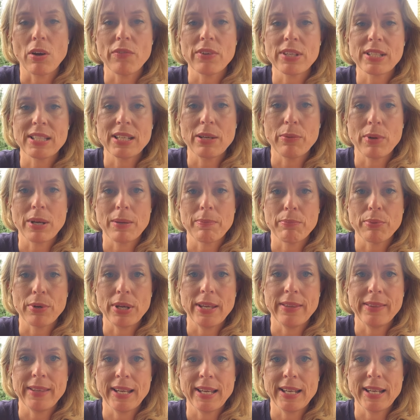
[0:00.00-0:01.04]
Obviously, we're
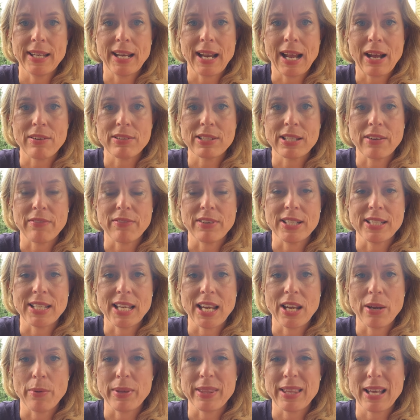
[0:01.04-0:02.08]
breathing in and out every
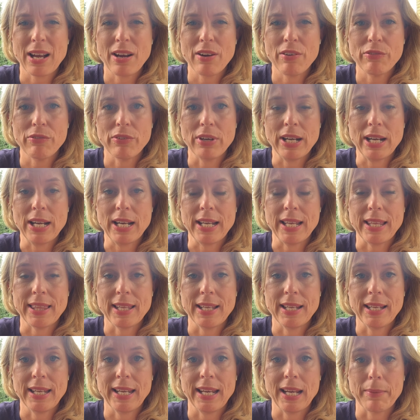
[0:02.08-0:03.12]
day without really
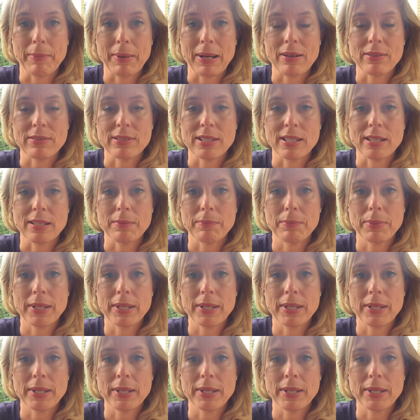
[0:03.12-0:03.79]
thinking about it,